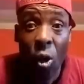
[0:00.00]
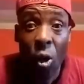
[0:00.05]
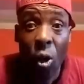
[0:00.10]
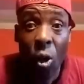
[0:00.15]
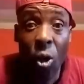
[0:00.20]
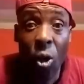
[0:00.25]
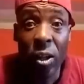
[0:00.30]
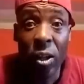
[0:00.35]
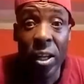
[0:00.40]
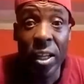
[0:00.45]

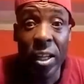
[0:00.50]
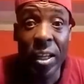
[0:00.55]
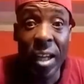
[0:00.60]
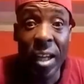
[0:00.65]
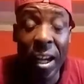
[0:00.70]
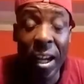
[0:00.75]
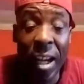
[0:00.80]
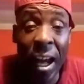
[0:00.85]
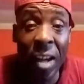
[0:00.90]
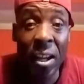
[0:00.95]
Ugly
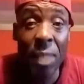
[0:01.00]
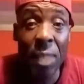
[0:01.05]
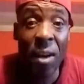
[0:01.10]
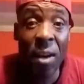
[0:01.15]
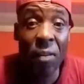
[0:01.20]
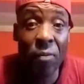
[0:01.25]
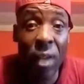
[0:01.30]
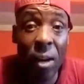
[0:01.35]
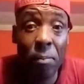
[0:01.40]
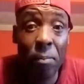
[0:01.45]
girl and them
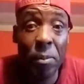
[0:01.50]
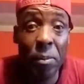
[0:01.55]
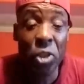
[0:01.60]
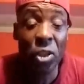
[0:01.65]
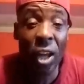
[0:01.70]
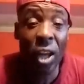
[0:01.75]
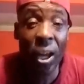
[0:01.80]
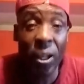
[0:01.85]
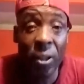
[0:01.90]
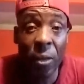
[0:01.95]
have
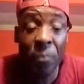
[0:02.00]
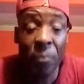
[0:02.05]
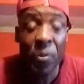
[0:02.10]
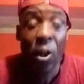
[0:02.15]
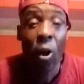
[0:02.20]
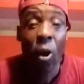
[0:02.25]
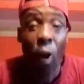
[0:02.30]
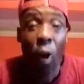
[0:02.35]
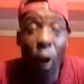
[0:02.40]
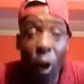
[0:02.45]
ambition.
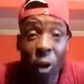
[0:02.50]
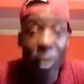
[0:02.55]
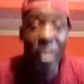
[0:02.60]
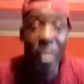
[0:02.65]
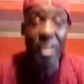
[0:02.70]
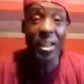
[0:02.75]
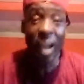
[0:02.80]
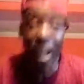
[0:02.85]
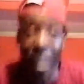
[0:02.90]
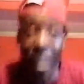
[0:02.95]

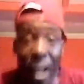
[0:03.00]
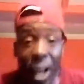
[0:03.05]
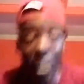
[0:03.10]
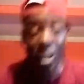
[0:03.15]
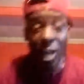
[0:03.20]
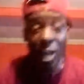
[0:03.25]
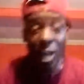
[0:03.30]
Ugly girl and